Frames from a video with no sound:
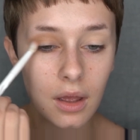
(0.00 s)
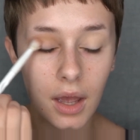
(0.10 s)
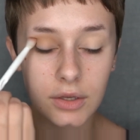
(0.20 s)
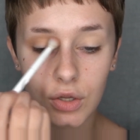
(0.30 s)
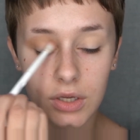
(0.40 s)

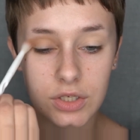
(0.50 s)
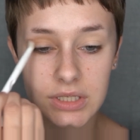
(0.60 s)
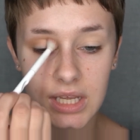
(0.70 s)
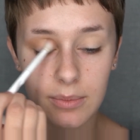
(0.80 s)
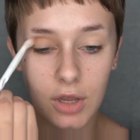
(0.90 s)
And you can
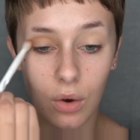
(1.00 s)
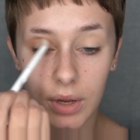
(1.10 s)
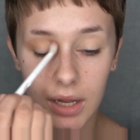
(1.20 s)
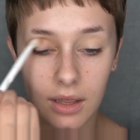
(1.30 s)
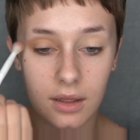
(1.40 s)
just keep
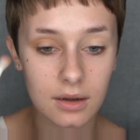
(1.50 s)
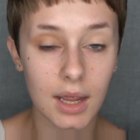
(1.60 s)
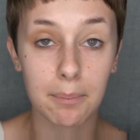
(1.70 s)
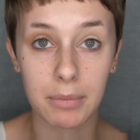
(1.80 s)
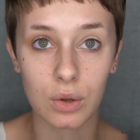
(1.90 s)
going in
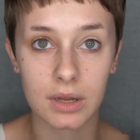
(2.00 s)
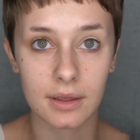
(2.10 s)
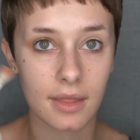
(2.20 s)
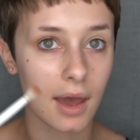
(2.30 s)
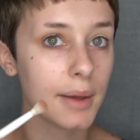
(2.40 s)
and building
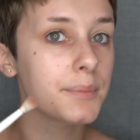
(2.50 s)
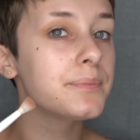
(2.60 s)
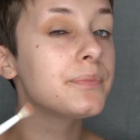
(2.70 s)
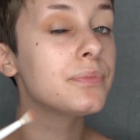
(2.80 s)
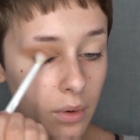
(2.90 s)
that.
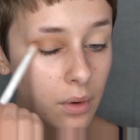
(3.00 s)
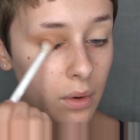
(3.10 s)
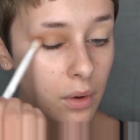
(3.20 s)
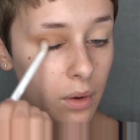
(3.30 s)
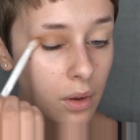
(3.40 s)

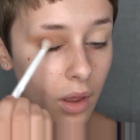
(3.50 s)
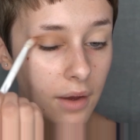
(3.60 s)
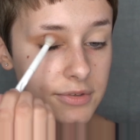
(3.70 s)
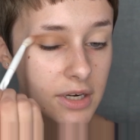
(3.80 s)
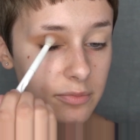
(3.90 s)

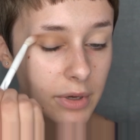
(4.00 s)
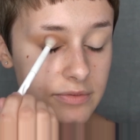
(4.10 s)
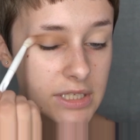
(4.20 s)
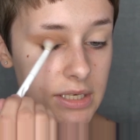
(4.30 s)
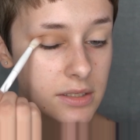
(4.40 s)
After I've
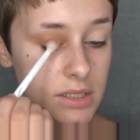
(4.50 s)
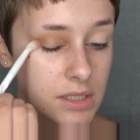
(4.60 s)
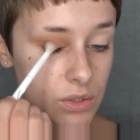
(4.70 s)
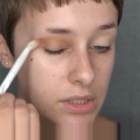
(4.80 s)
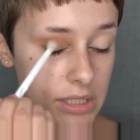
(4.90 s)
buffed it into the
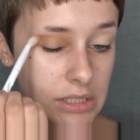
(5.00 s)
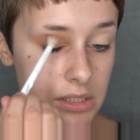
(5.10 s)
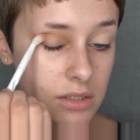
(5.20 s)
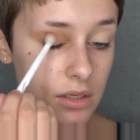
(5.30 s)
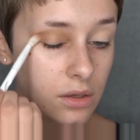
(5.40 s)

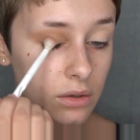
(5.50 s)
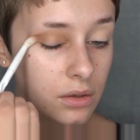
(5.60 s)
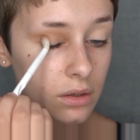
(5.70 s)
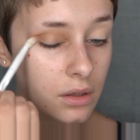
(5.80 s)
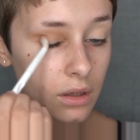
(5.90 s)
crease,
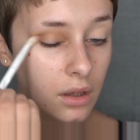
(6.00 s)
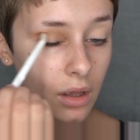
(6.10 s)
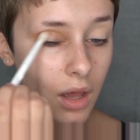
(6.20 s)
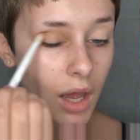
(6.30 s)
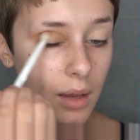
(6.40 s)

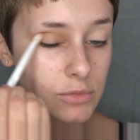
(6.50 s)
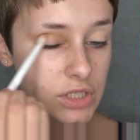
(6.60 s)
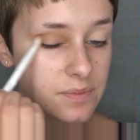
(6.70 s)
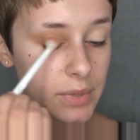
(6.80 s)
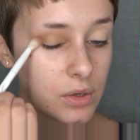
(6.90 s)
I'm
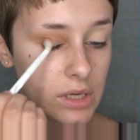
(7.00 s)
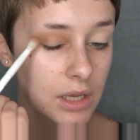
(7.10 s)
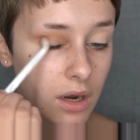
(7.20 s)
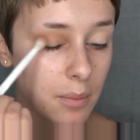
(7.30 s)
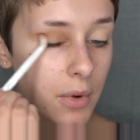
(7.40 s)
just building
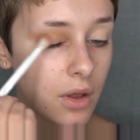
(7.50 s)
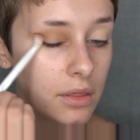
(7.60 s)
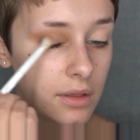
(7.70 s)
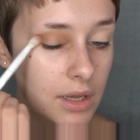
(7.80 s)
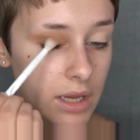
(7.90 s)
it up on
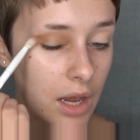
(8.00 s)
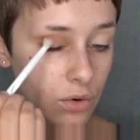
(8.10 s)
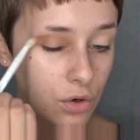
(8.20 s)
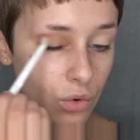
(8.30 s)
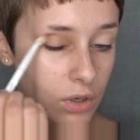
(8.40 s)
the
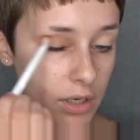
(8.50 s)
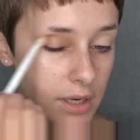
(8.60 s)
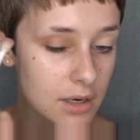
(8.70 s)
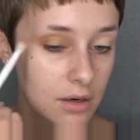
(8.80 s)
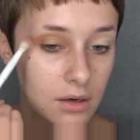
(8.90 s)
outer corner
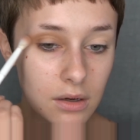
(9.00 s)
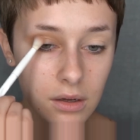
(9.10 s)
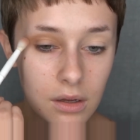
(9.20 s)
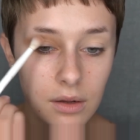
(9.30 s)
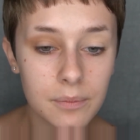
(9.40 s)
here.
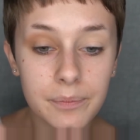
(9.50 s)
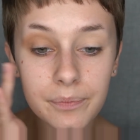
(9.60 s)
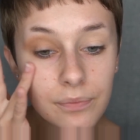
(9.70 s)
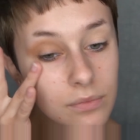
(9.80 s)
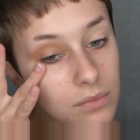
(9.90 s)

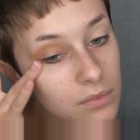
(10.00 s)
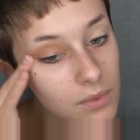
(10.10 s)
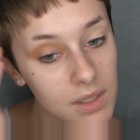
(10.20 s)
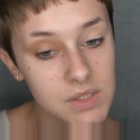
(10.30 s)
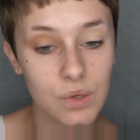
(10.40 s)

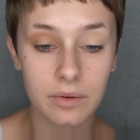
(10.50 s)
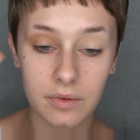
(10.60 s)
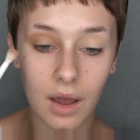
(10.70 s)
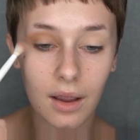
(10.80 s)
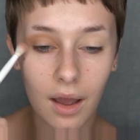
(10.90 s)
So we've
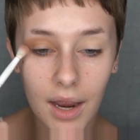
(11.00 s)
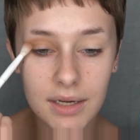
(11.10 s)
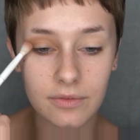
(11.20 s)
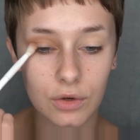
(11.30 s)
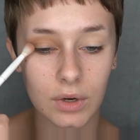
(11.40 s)
got kind
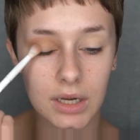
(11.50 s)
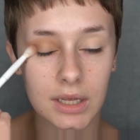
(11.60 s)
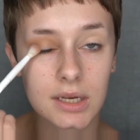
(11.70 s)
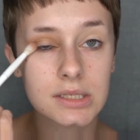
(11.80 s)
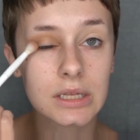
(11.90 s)
of a
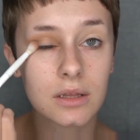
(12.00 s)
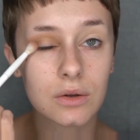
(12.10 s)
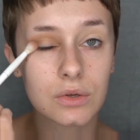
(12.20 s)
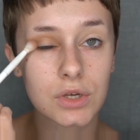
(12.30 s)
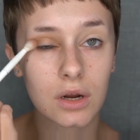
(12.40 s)
gradient. It's a
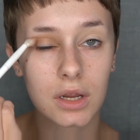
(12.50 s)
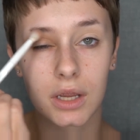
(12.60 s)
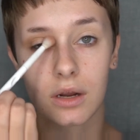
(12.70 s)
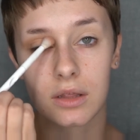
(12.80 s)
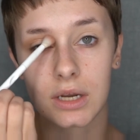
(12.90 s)
little darker
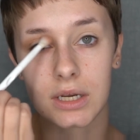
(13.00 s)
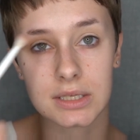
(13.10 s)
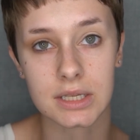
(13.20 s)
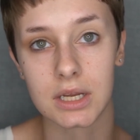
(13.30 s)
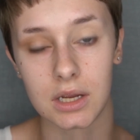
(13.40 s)
here than it
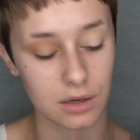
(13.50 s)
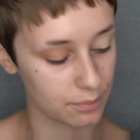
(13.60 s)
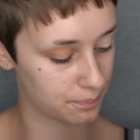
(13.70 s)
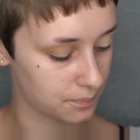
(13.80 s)
is in here.